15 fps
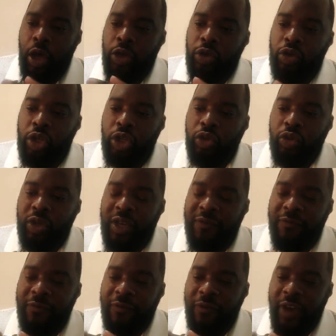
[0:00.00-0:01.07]
You need to
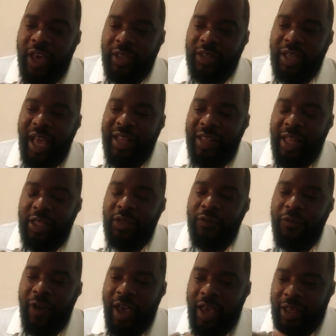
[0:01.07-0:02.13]
invest,
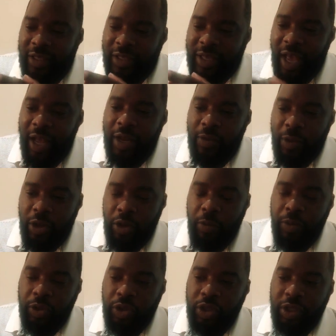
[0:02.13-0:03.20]
identify exactly where the
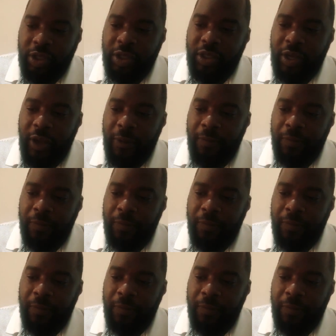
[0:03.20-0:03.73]
opportunities are.